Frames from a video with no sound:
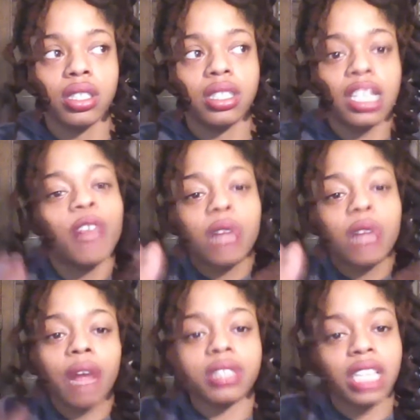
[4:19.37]
said what
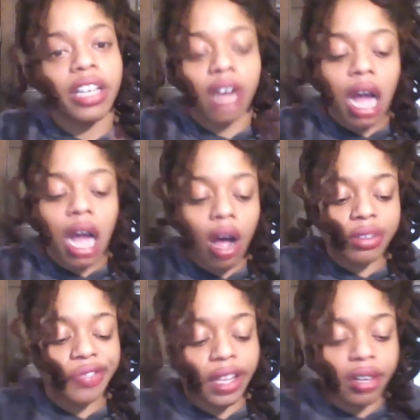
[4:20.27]
I was thinking or how I was
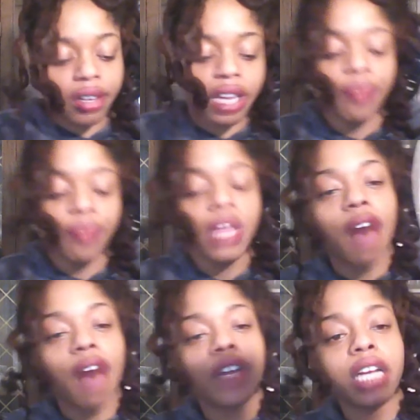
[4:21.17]
feeling, okay?
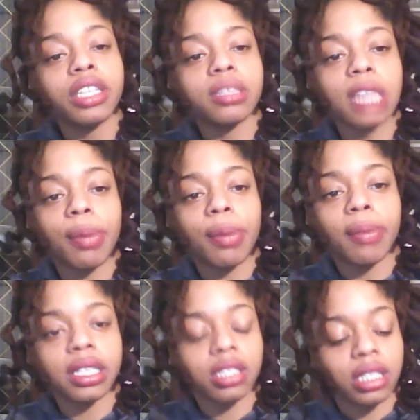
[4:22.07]
I feel like there's some type of
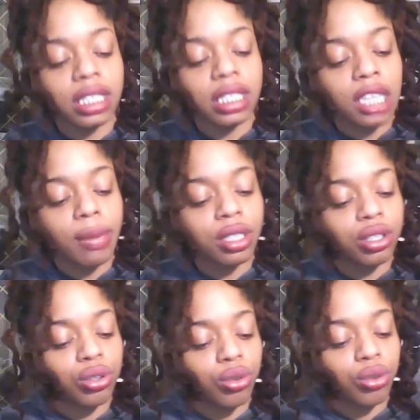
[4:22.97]
messages that's coming
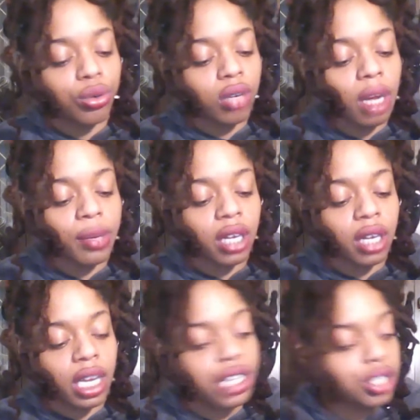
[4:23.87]
through
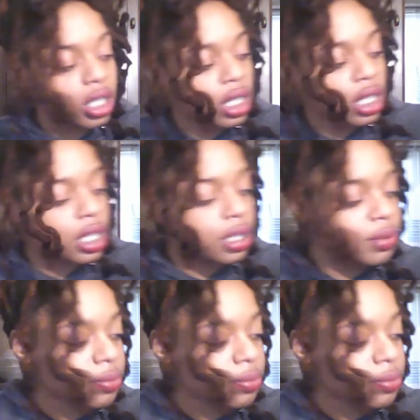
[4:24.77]
communication here.